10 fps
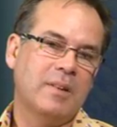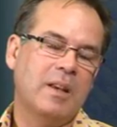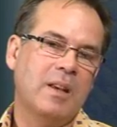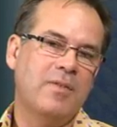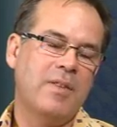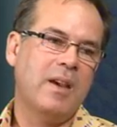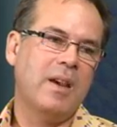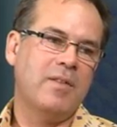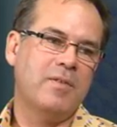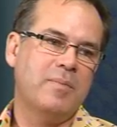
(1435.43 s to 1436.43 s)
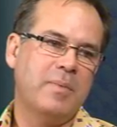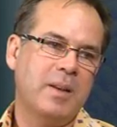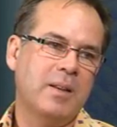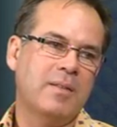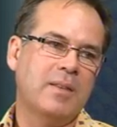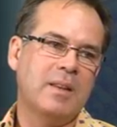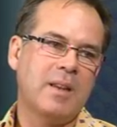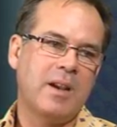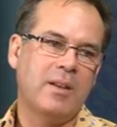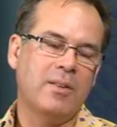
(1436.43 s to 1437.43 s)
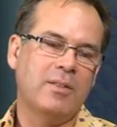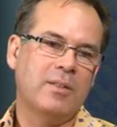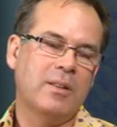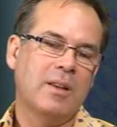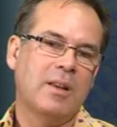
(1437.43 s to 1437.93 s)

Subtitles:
if they have pitting of their nails,